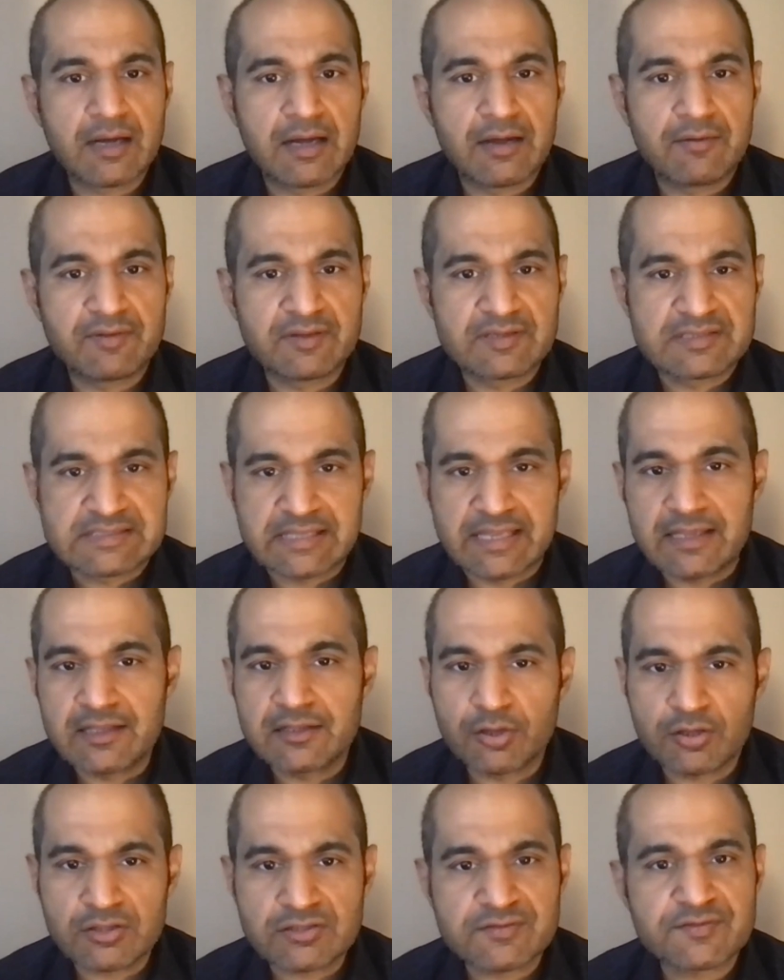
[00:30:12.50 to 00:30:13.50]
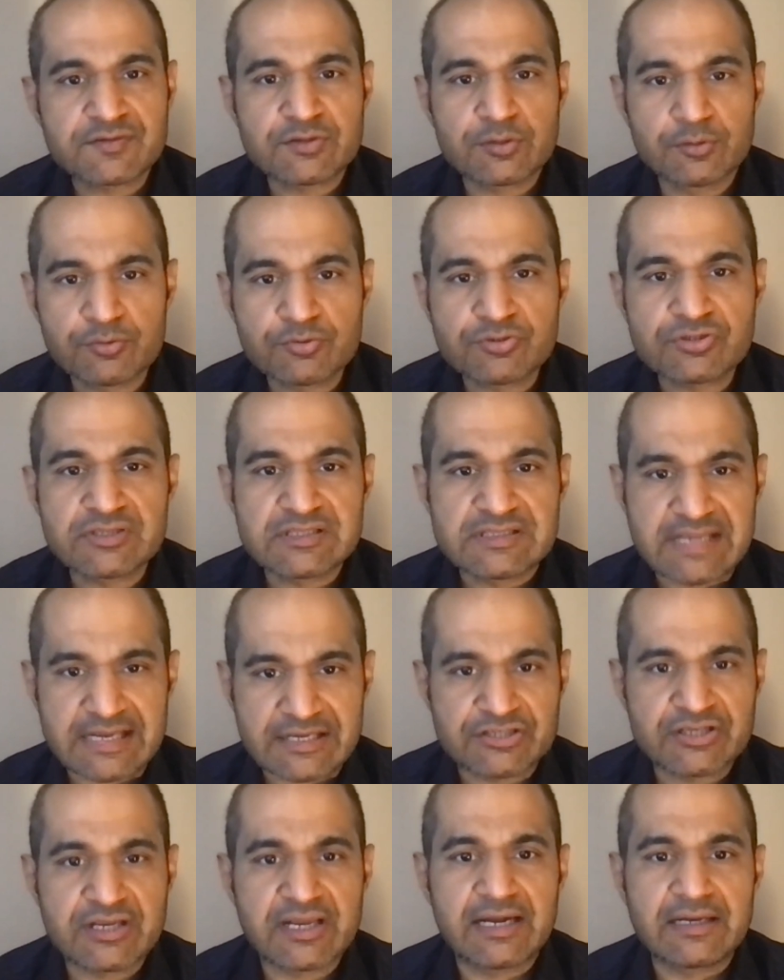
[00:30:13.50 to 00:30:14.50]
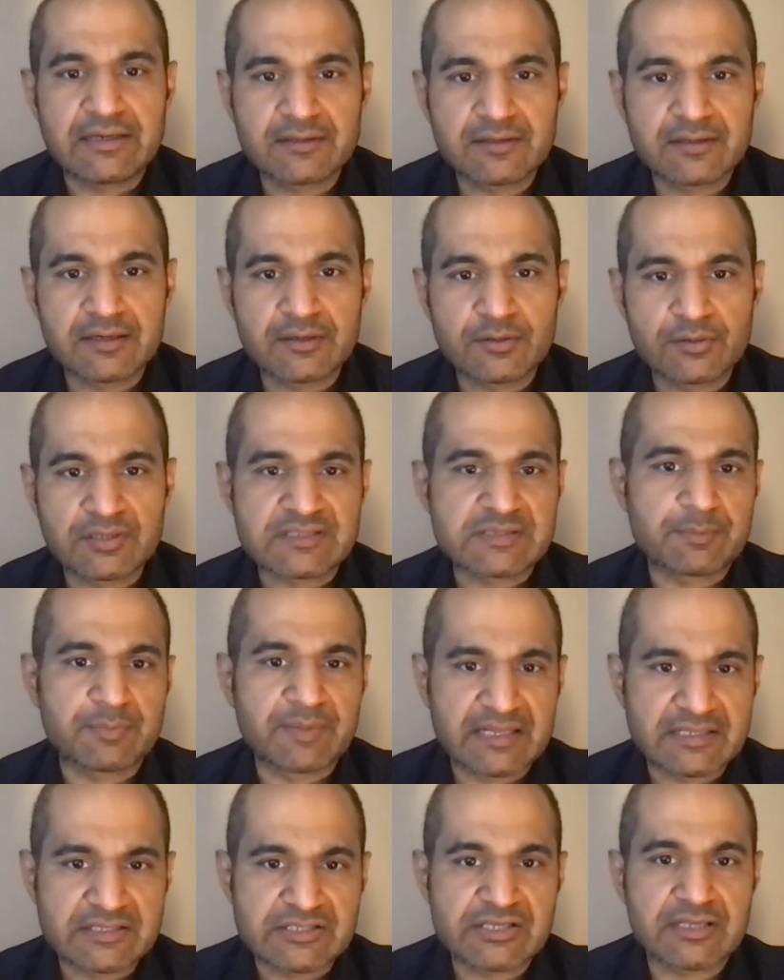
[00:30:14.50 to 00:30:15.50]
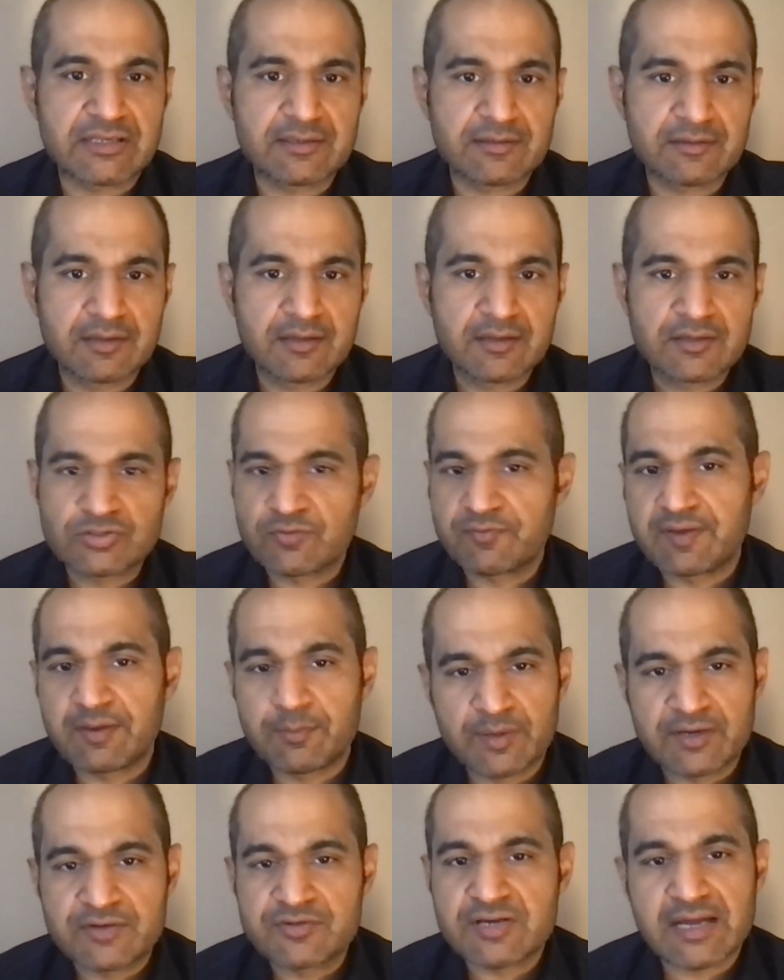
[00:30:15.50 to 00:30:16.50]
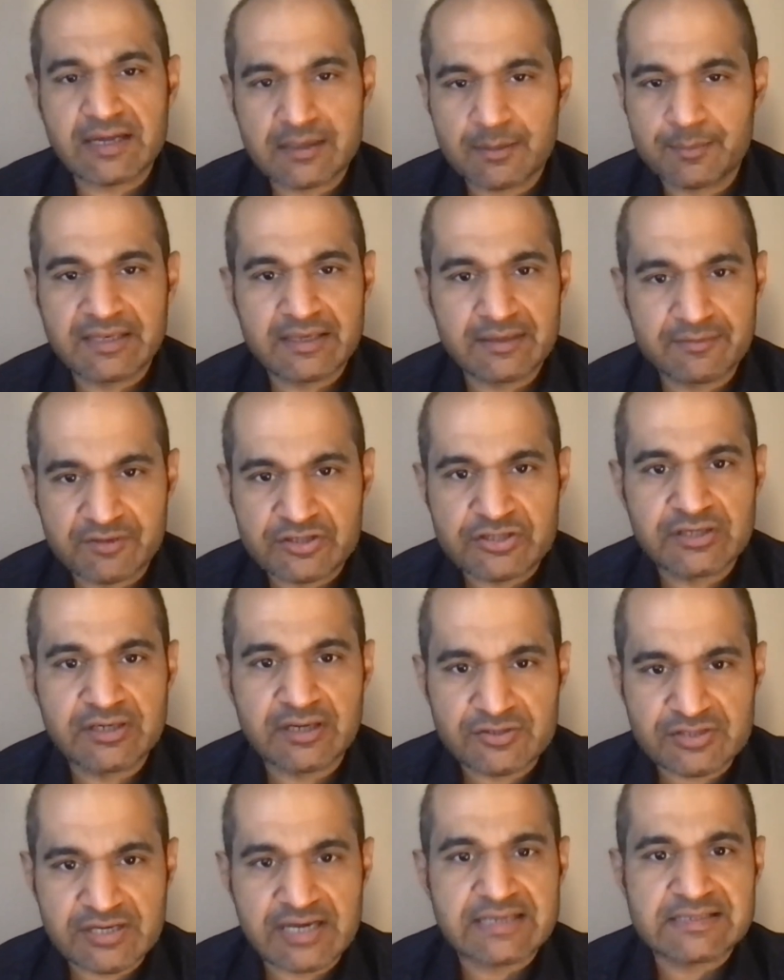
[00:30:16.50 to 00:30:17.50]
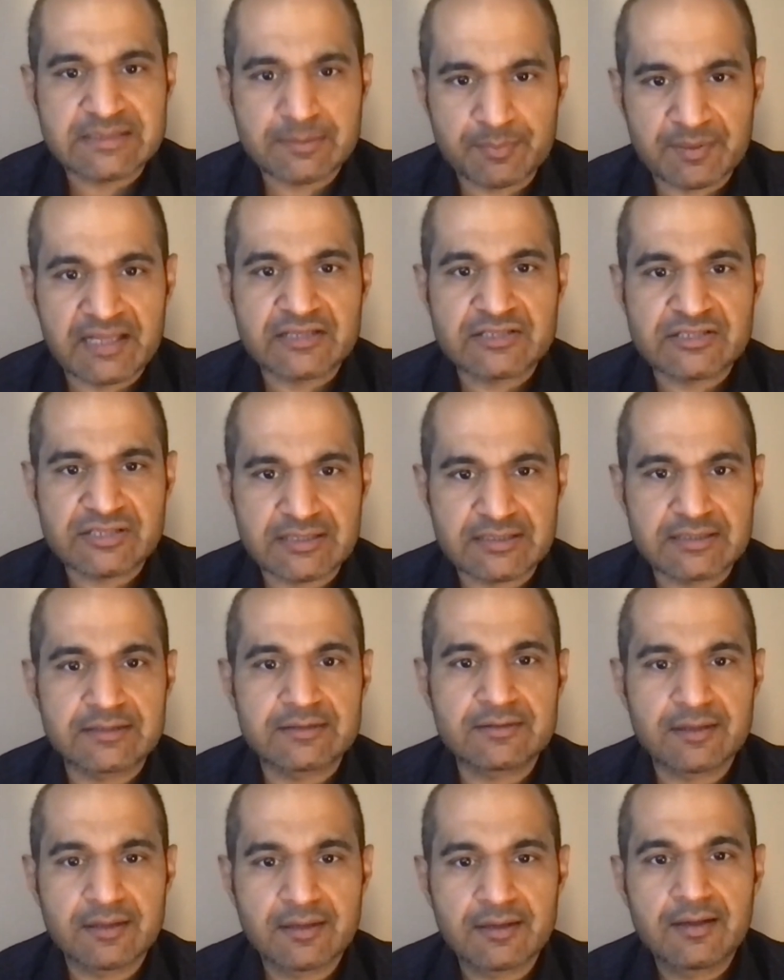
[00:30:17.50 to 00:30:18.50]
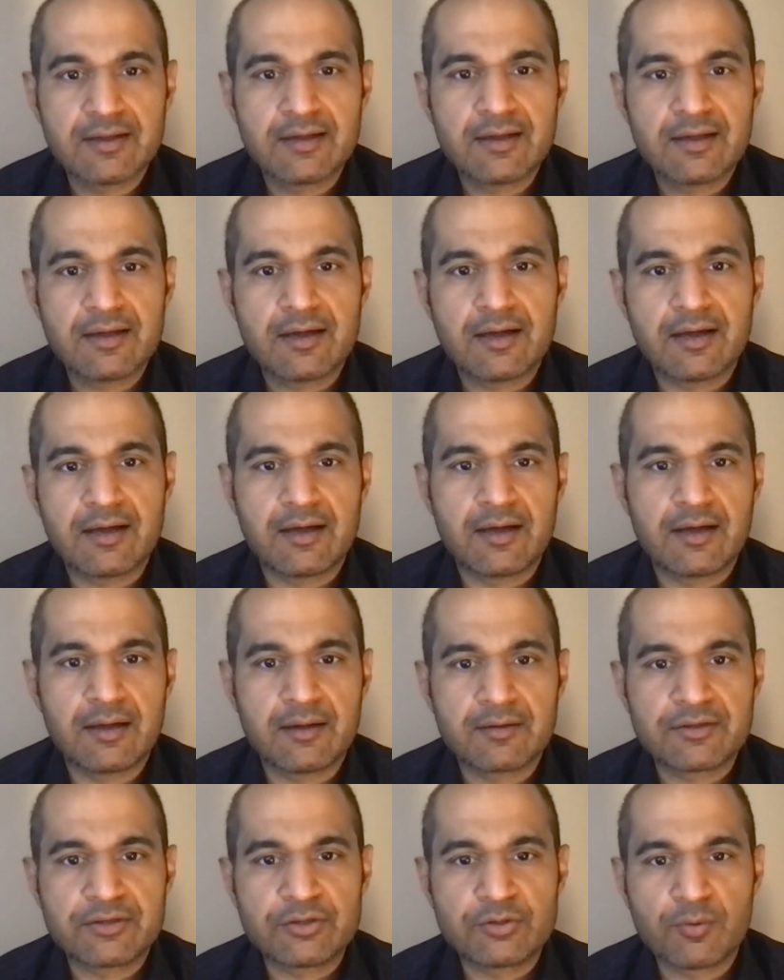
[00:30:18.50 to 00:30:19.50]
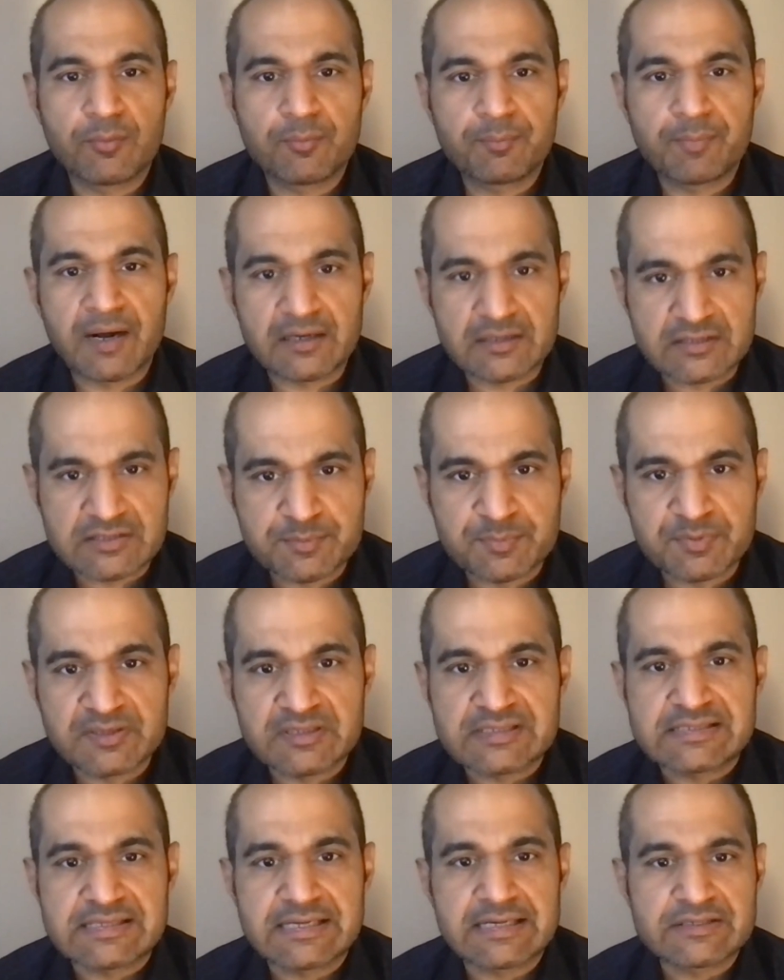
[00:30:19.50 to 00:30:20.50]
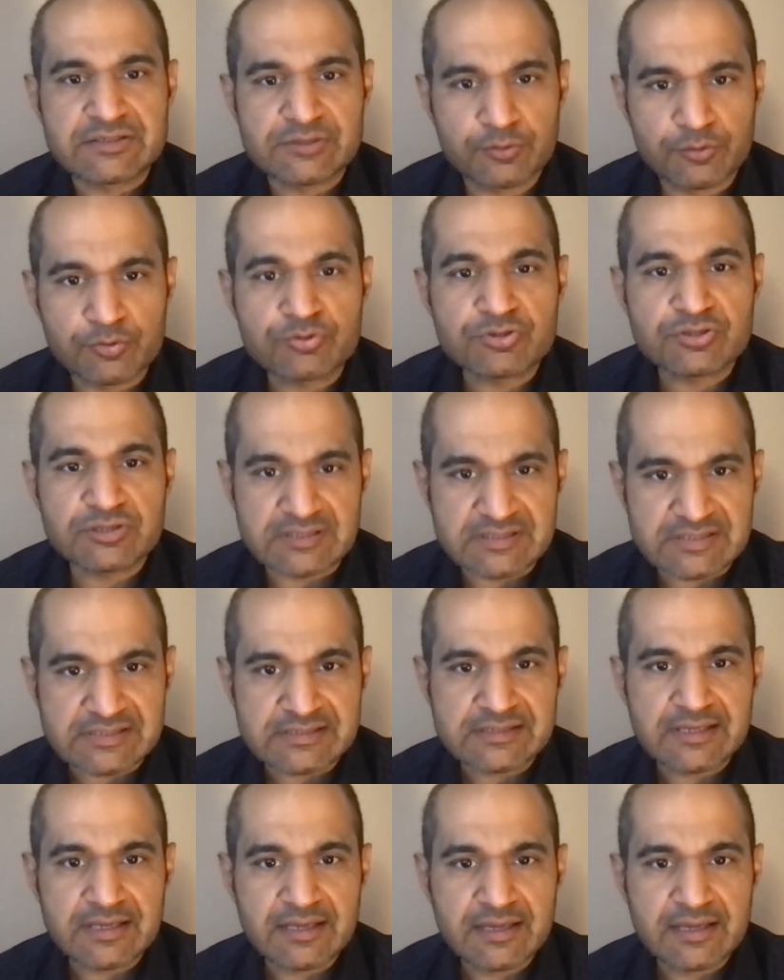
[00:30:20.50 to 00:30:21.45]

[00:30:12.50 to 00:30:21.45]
We're seeing lots of solutions actually enter into the supply chain. So we track. I mean, Virginia tracks supply chain, participants and solutions.